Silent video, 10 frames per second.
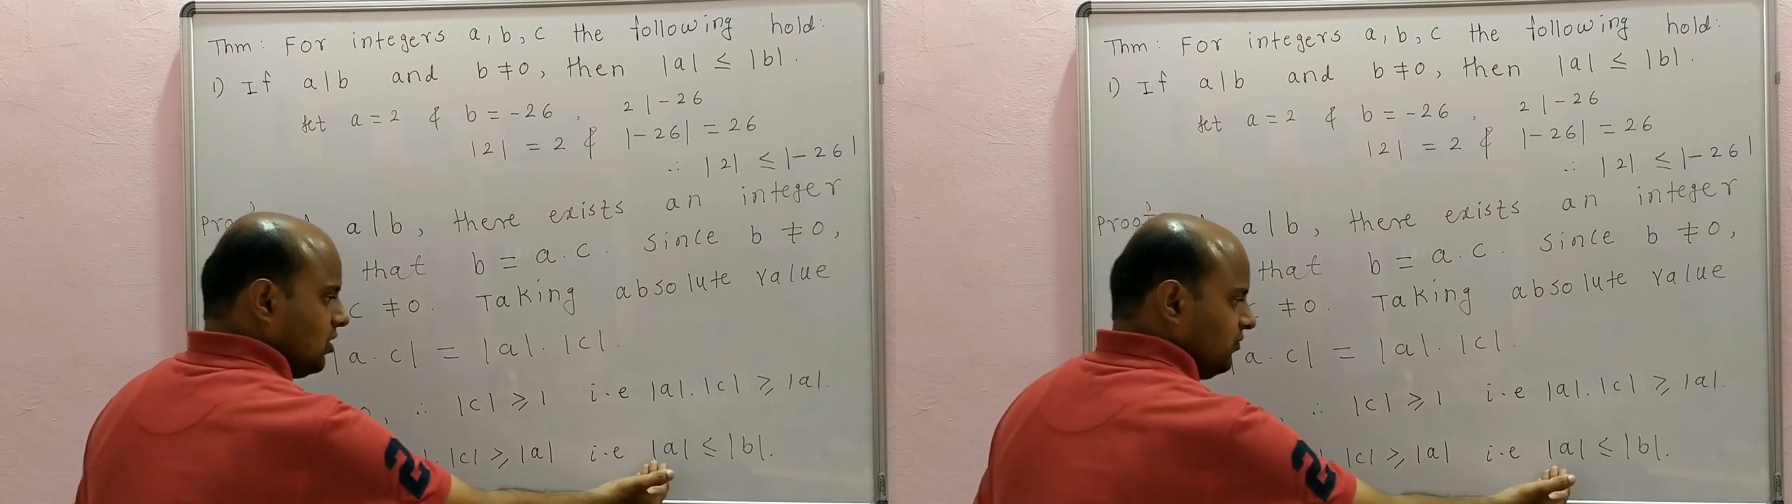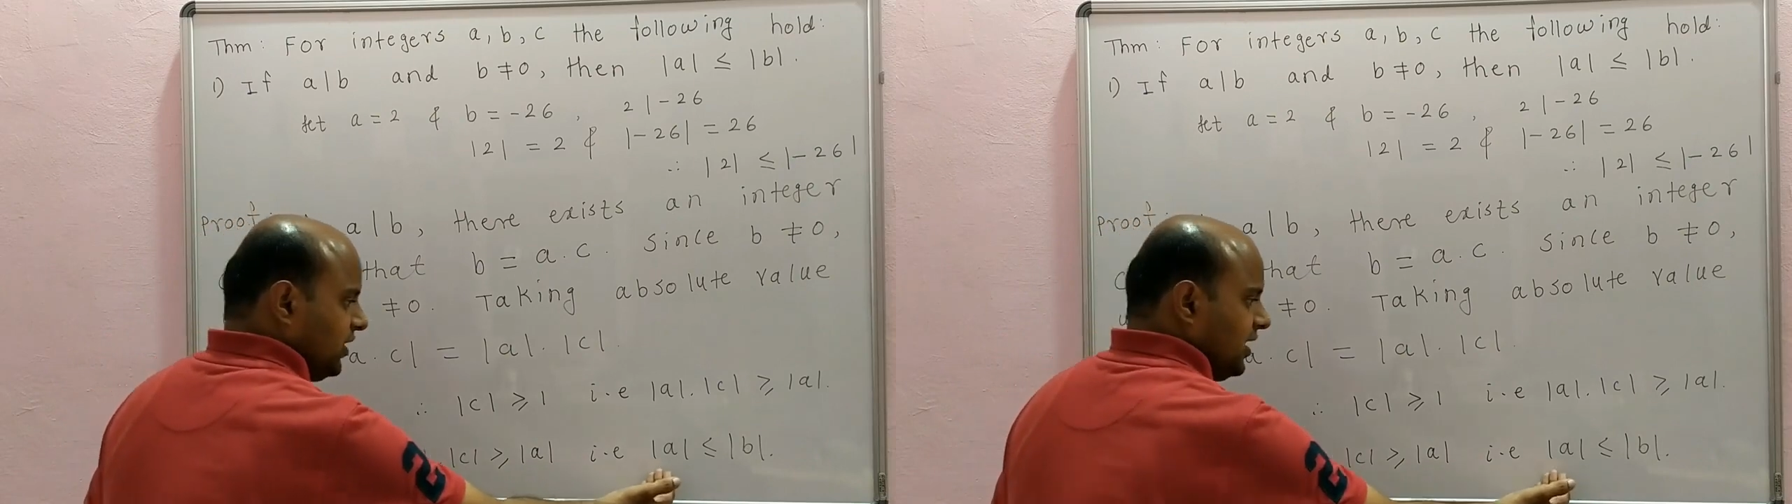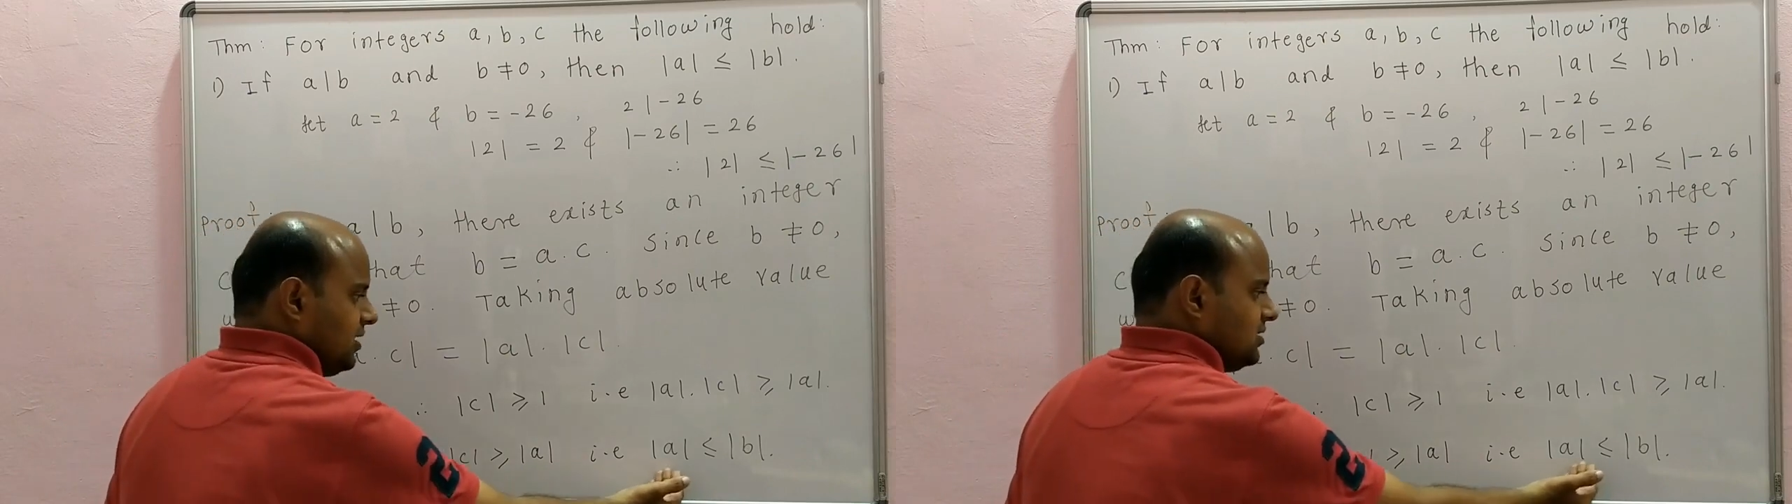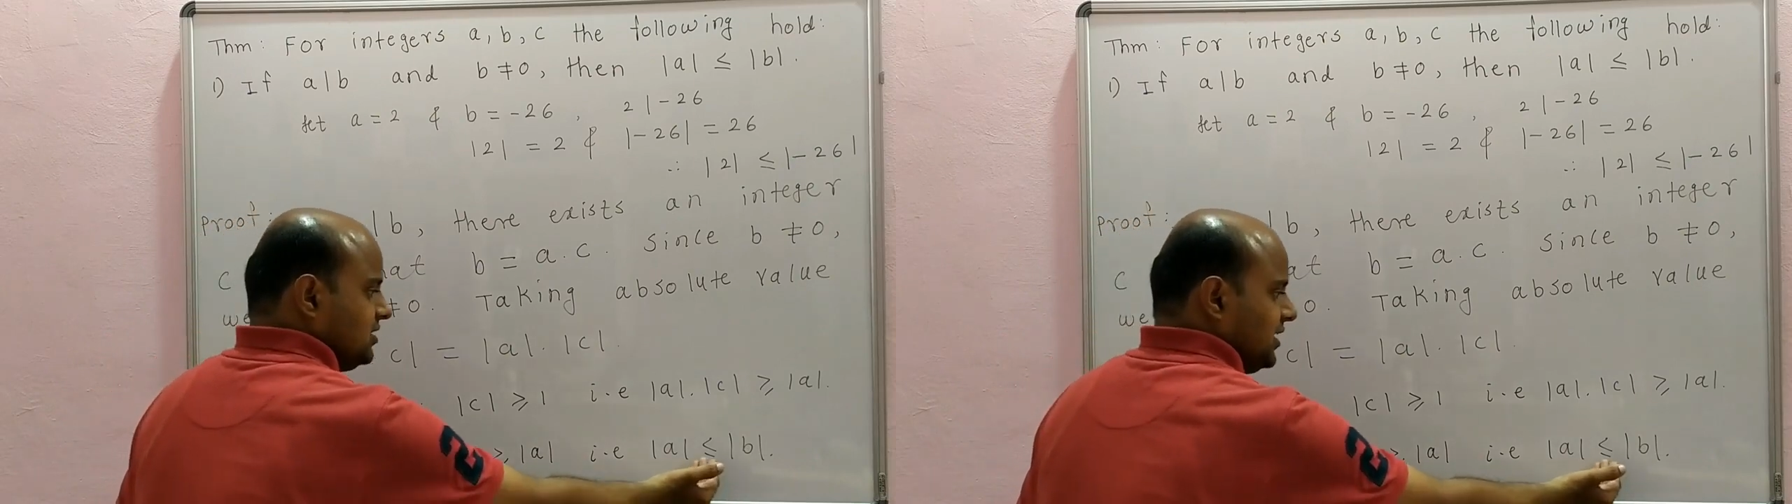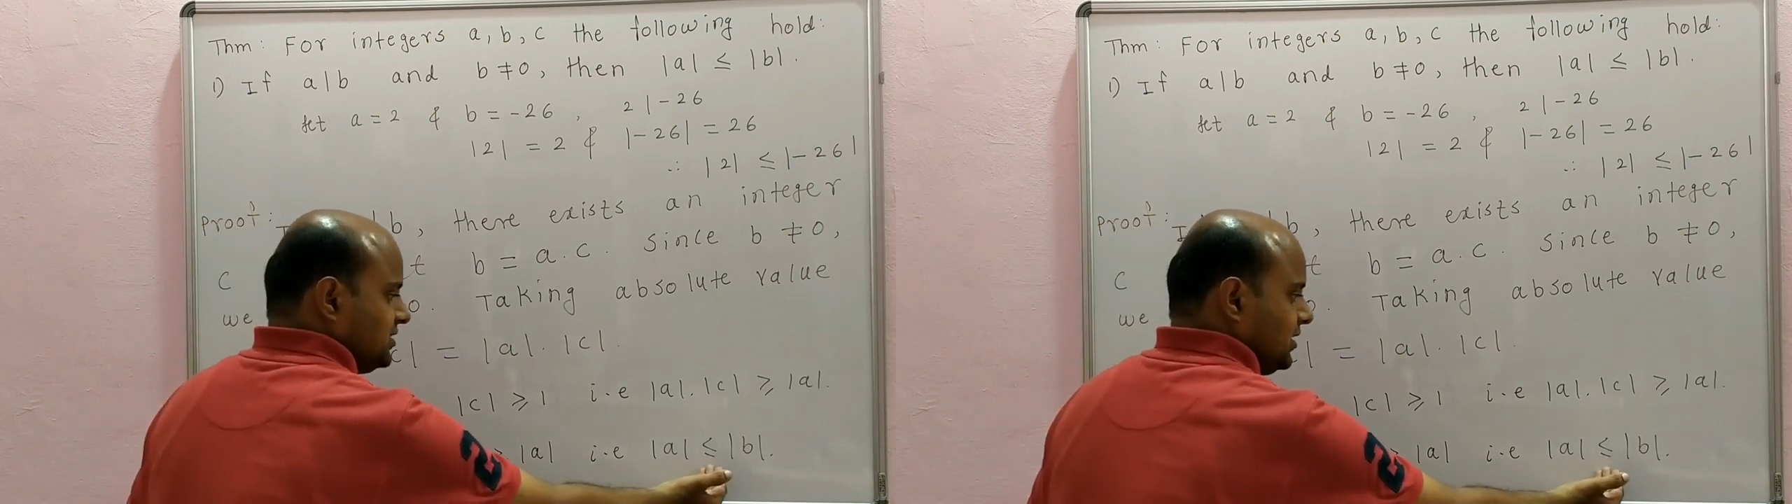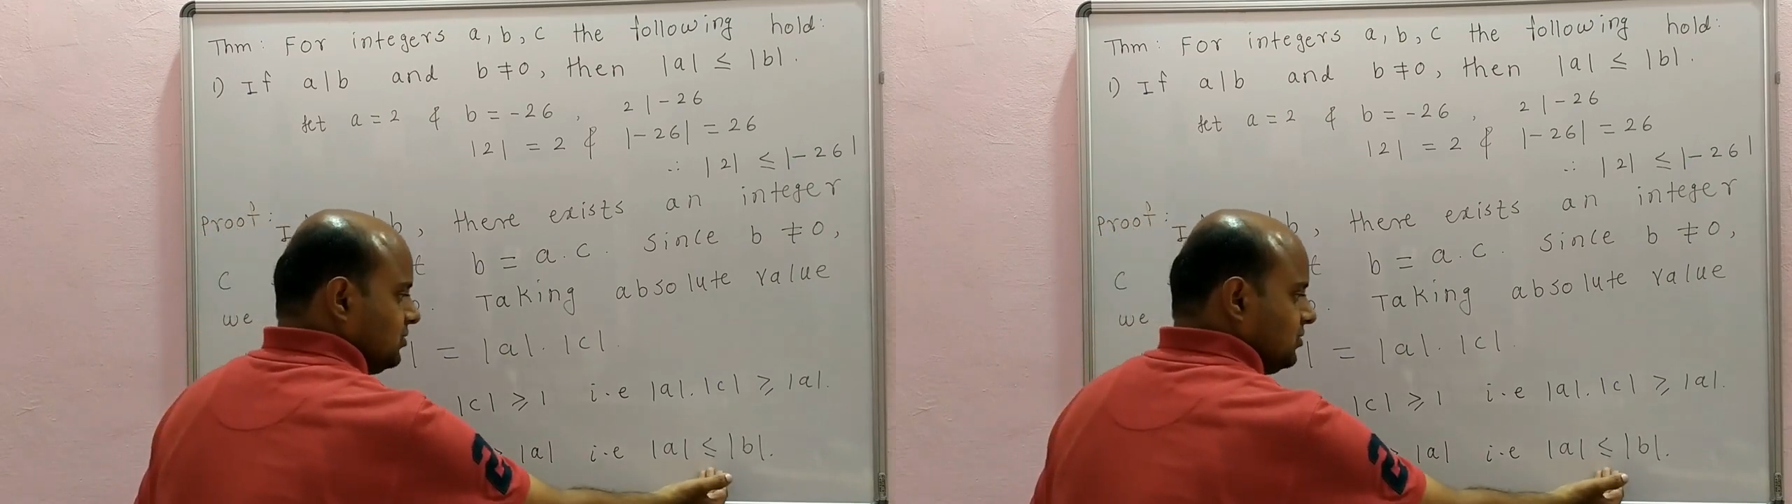of A is less than or